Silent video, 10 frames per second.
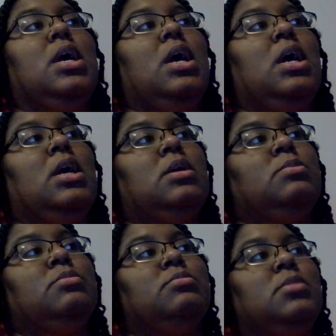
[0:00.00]

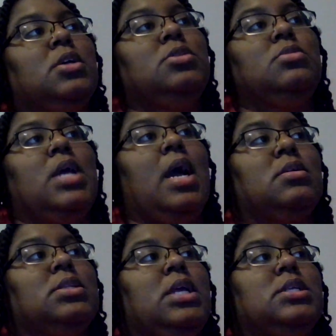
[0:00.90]
um, a new
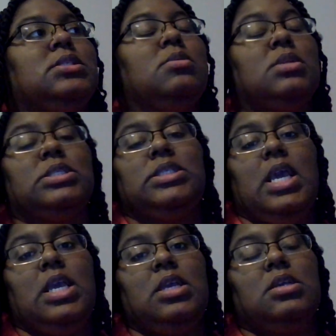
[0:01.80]
doctor that's going to
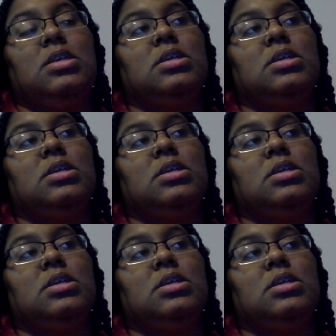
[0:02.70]
take